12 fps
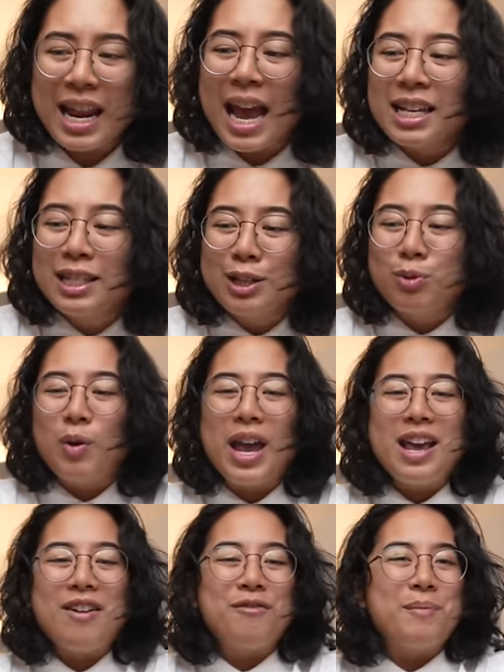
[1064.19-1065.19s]
it has this
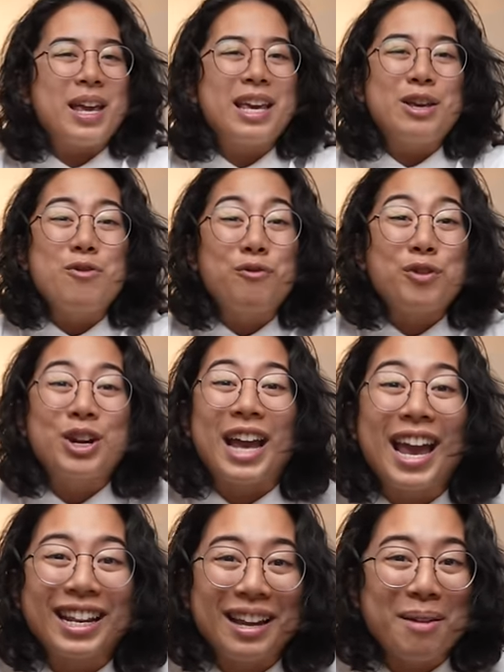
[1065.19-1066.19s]
way of making you
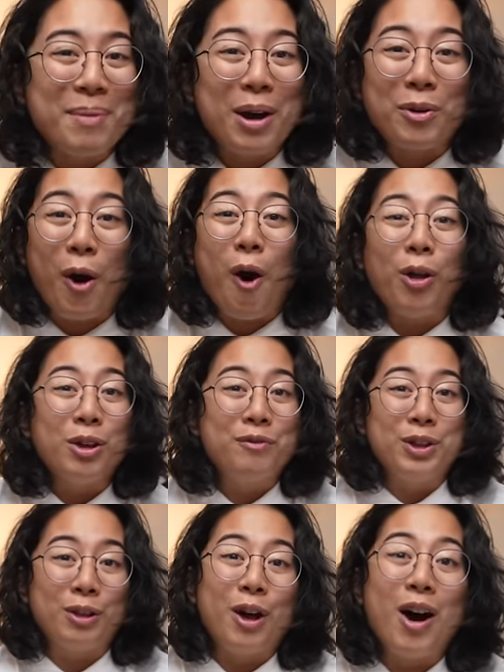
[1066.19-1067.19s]
forget about all
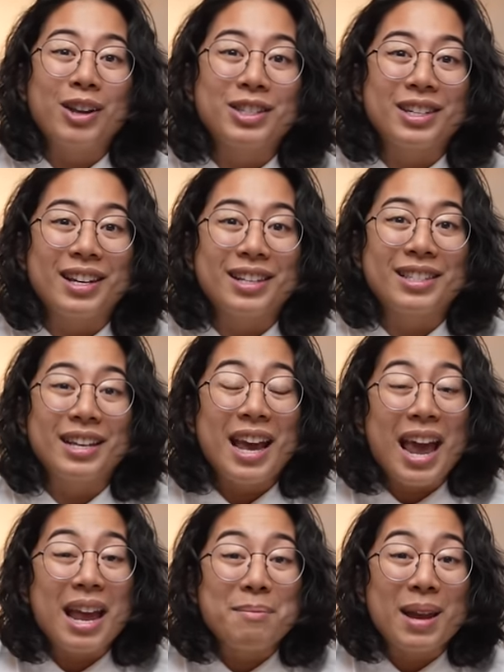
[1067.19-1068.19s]
of the losses
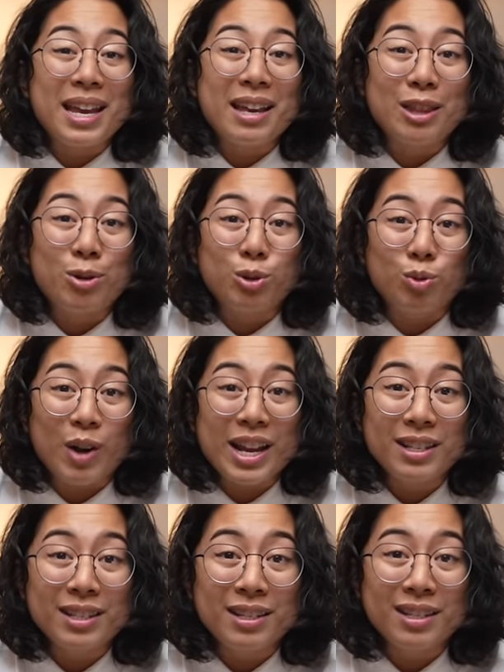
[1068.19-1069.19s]
and making those
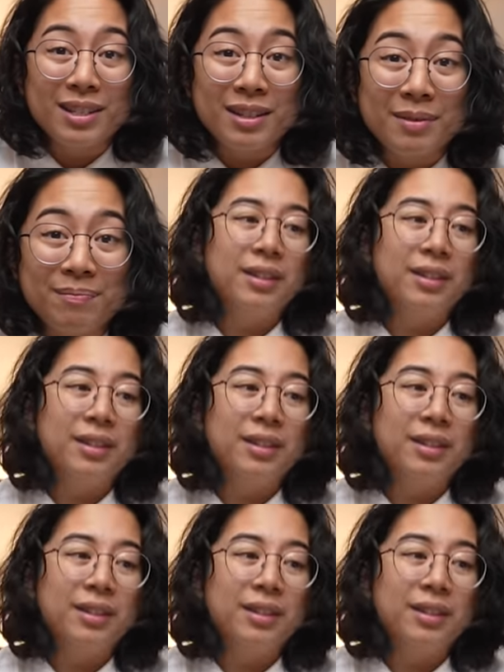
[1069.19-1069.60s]
risks